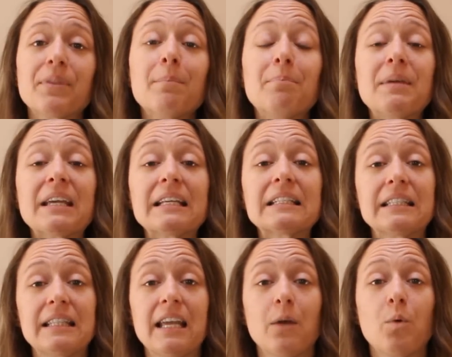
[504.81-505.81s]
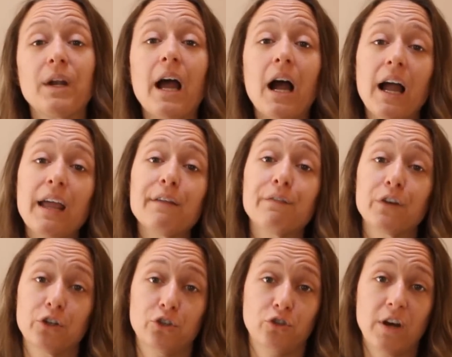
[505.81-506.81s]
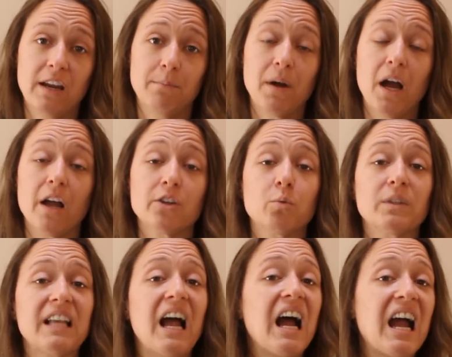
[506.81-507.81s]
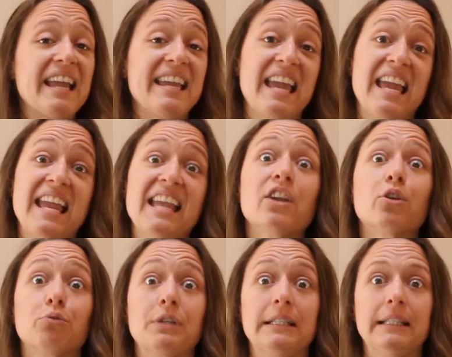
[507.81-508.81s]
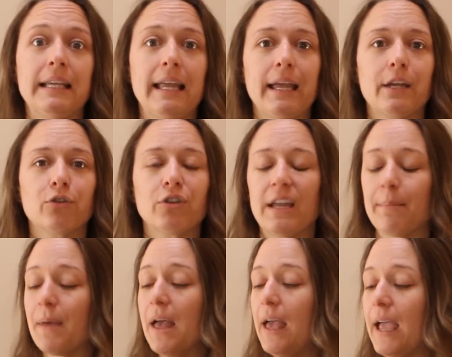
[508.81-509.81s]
The biggest thing when I first tried Posh was I hate greasy hand cream.